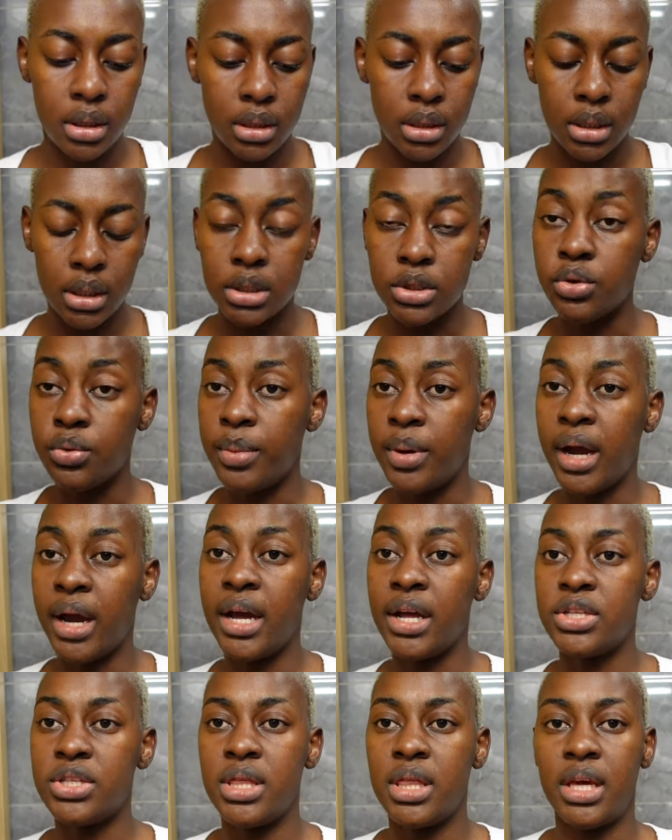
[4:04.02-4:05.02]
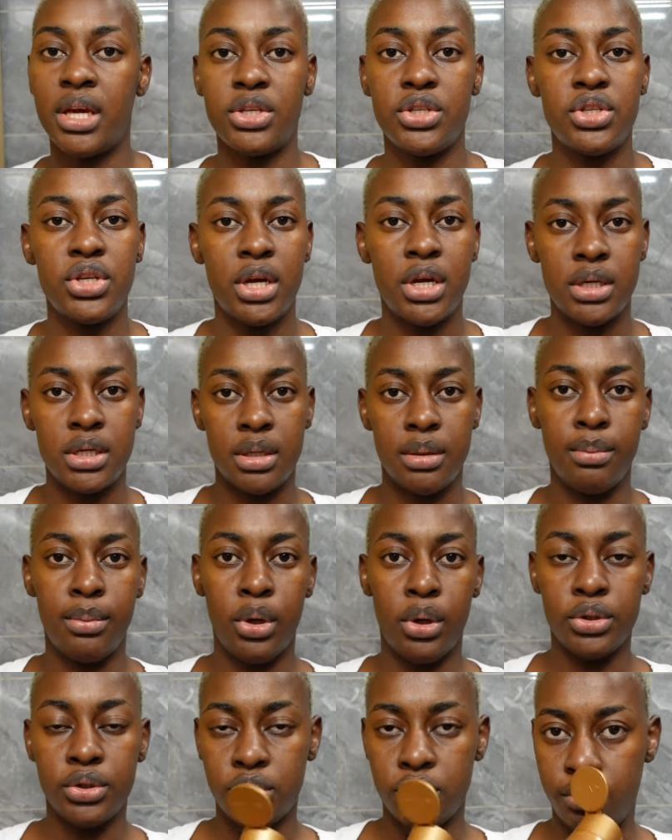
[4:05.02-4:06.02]
You have to make the cherry
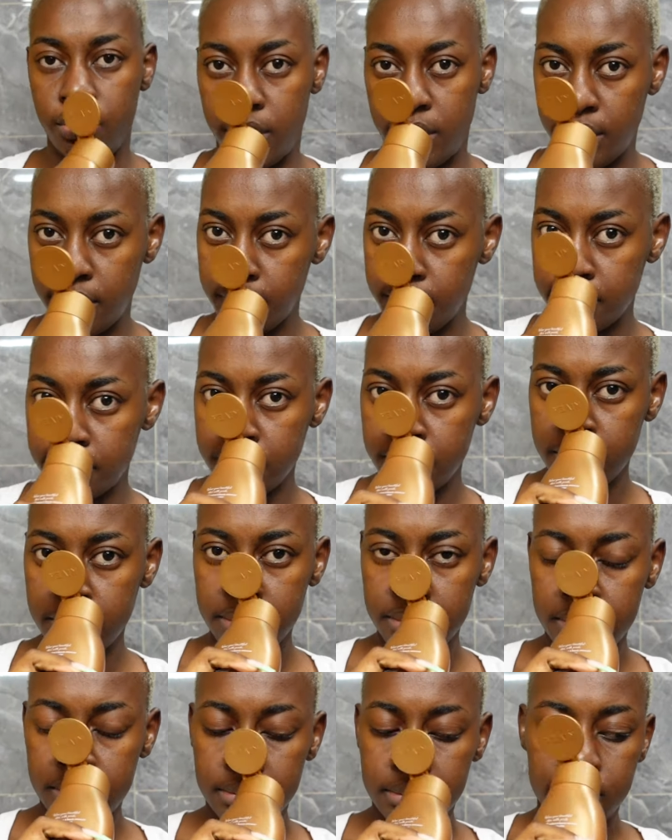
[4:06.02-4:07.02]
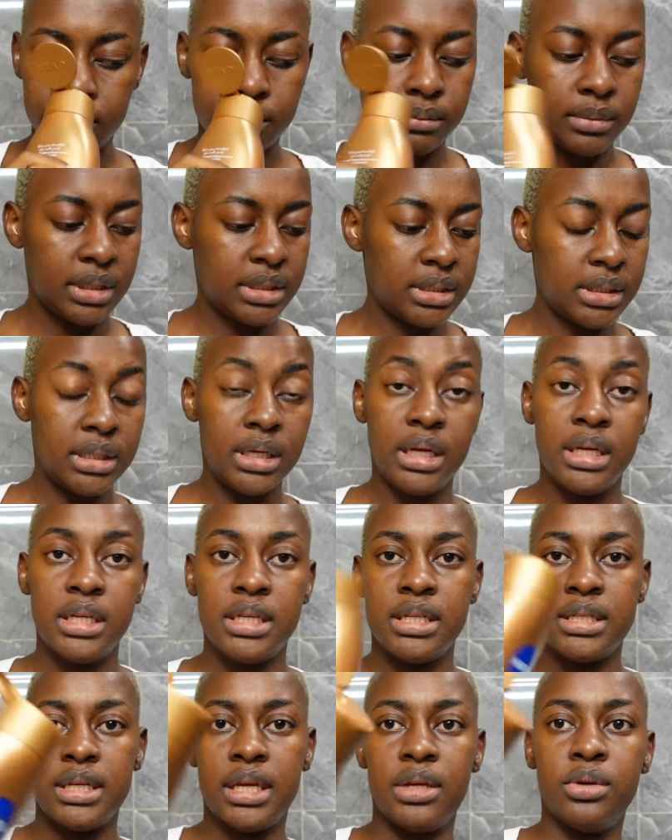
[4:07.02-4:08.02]
blossom one. But you
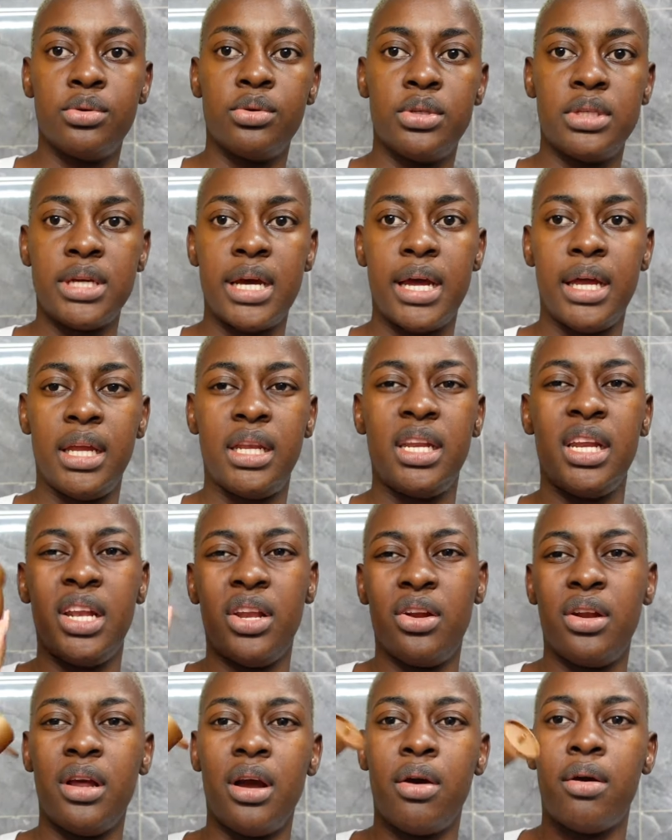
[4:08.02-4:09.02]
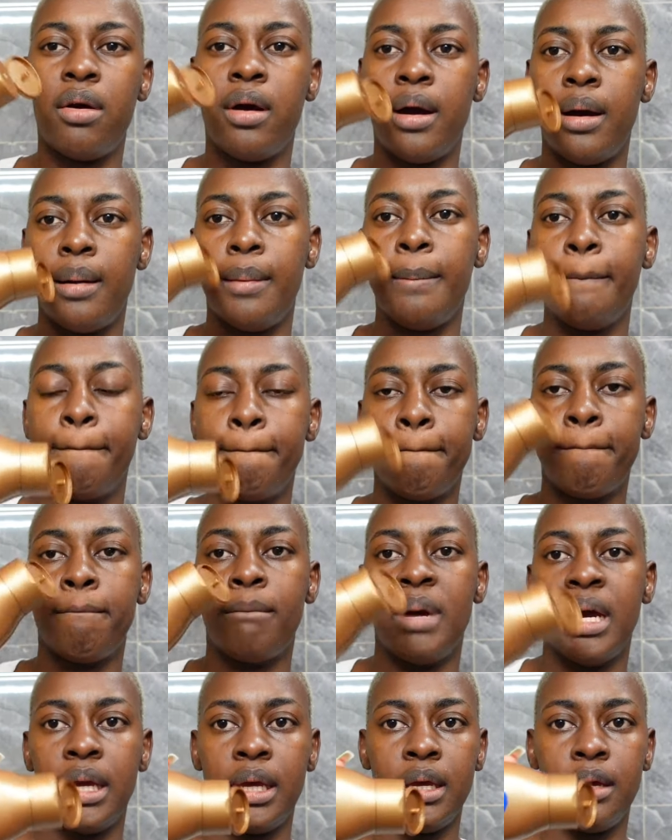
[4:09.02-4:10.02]
decide to tie it. You don't know how
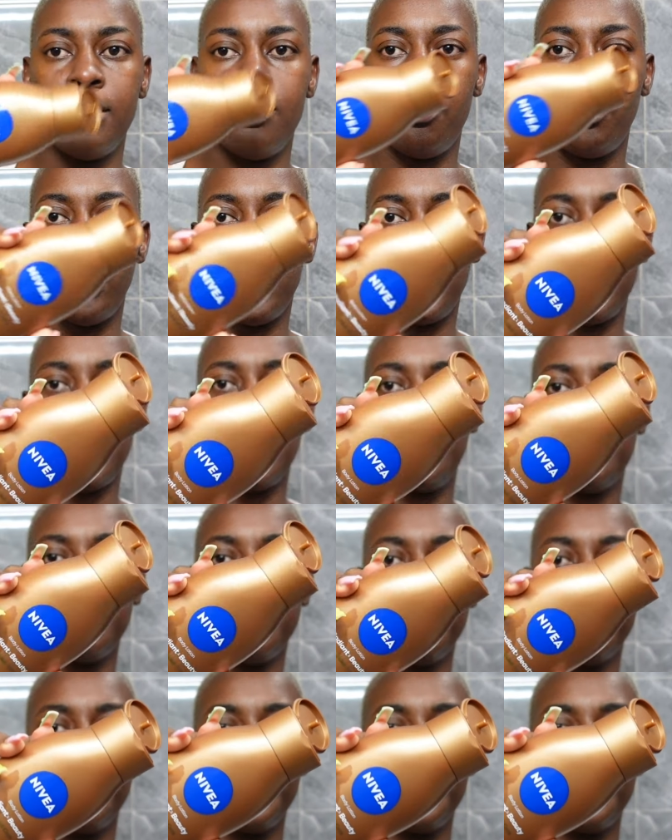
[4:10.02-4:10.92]
Maggie Mwende.